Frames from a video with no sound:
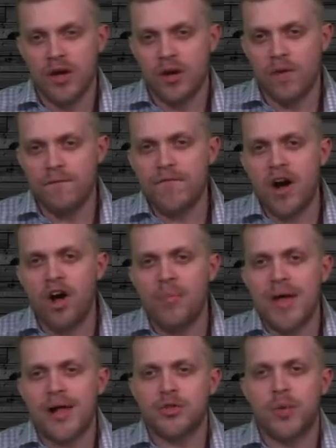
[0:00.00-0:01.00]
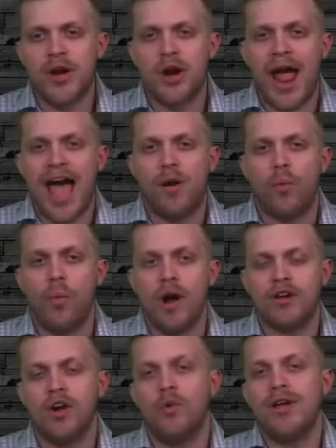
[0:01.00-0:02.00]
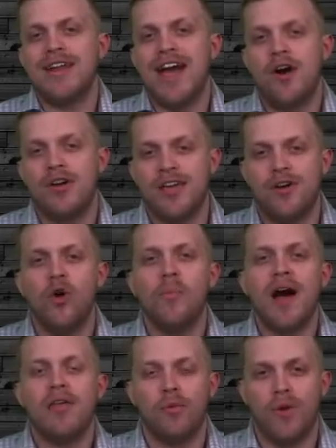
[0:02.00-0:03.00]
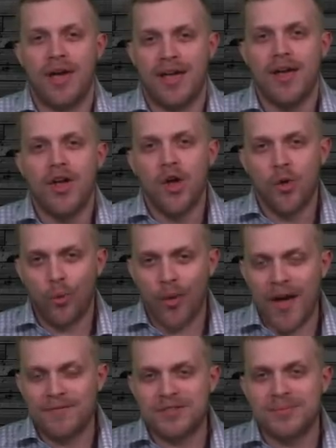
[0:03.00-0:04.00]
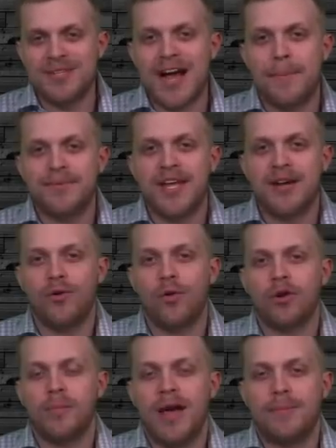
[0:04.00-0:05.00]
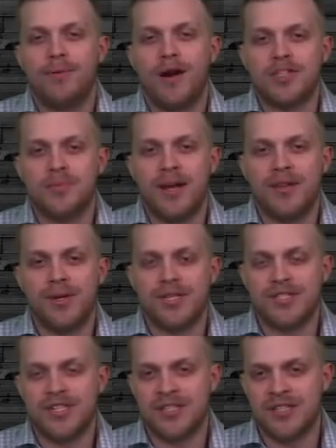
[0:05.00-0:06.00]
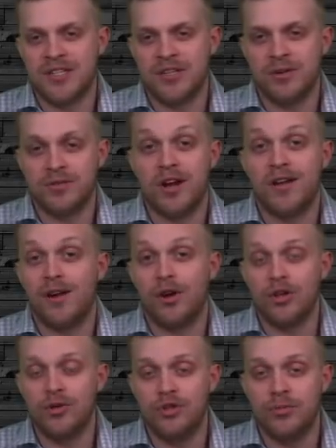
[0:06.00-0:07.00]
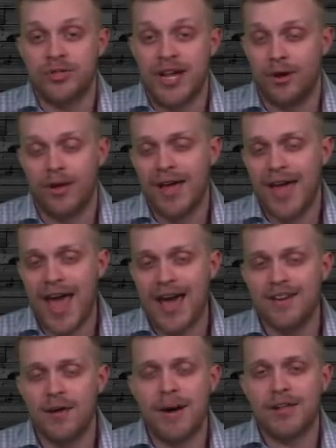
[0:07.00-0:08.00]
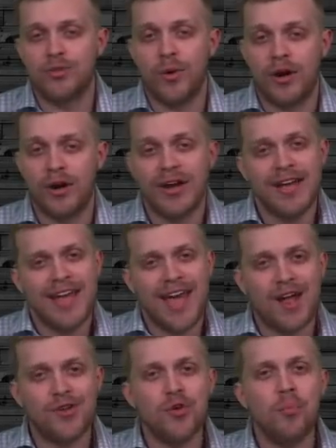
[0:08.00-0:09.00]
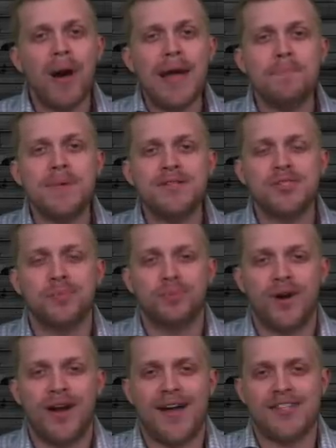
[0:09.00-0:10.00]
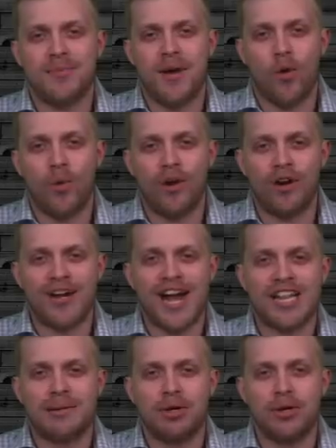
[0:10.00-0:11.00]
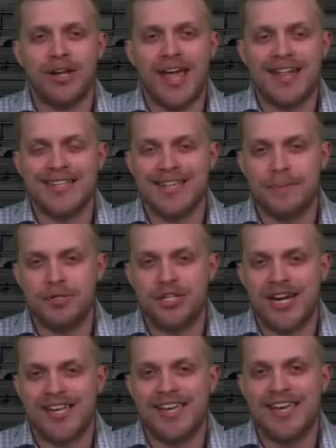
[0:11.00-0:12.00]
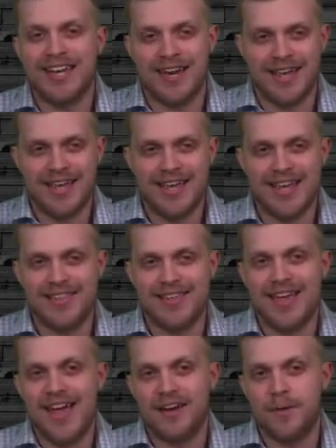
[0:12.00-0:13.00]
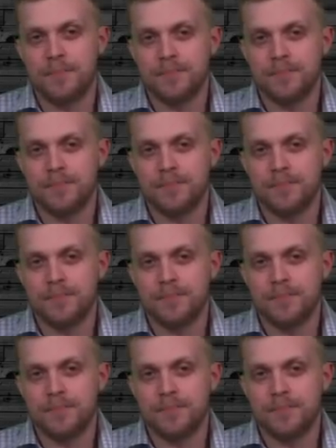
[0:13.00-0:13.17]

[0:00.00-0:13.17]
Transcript: Go follow me on Twitter at WhatGoingDowney. And oh, by the way, we'll have some top ten quarterback prospect lists as the season goes on on our YouTube channel and on my Twitter. And you might be surprised about where Kyler Murray ends up checking in in the end.